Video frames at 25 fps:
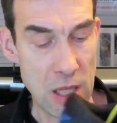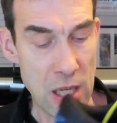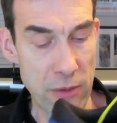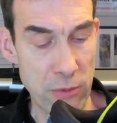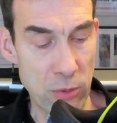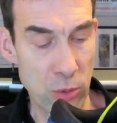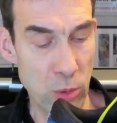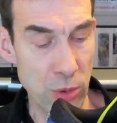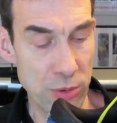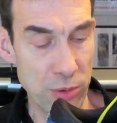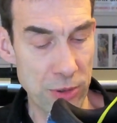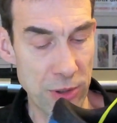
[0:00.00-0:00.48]

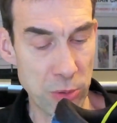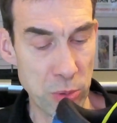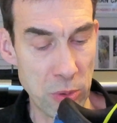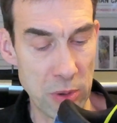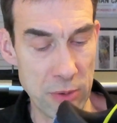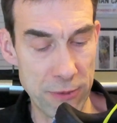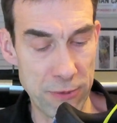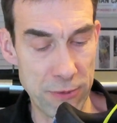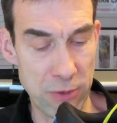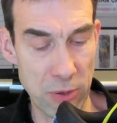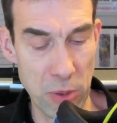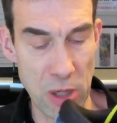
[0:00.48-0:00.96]
haven't worn this
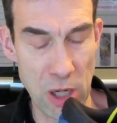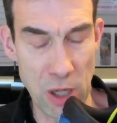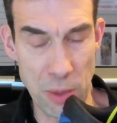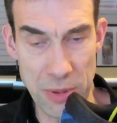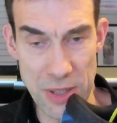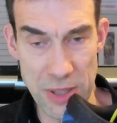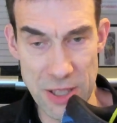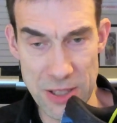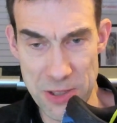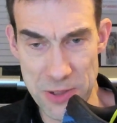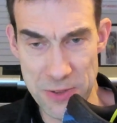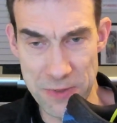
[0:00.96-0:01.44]
one for a
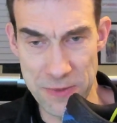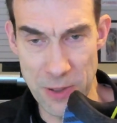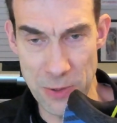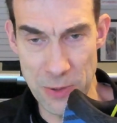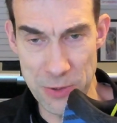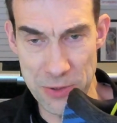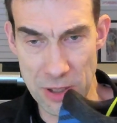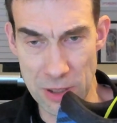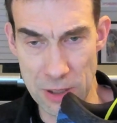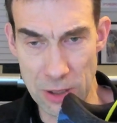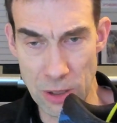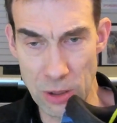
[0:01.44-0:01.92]
while, but that just
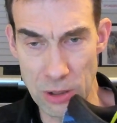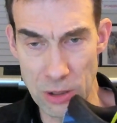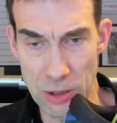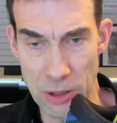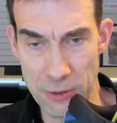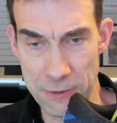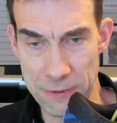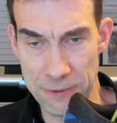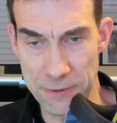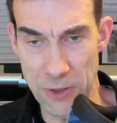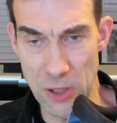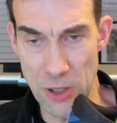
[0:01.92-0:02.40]
feels a
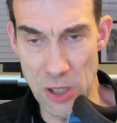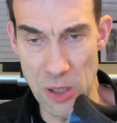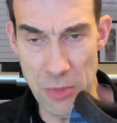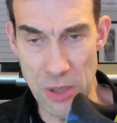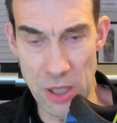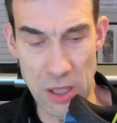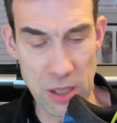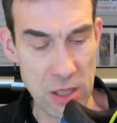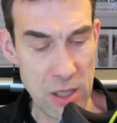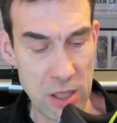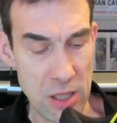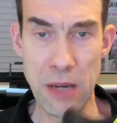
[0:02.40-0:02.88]
lot
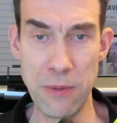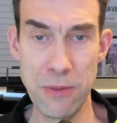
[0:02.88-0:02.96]
firmer,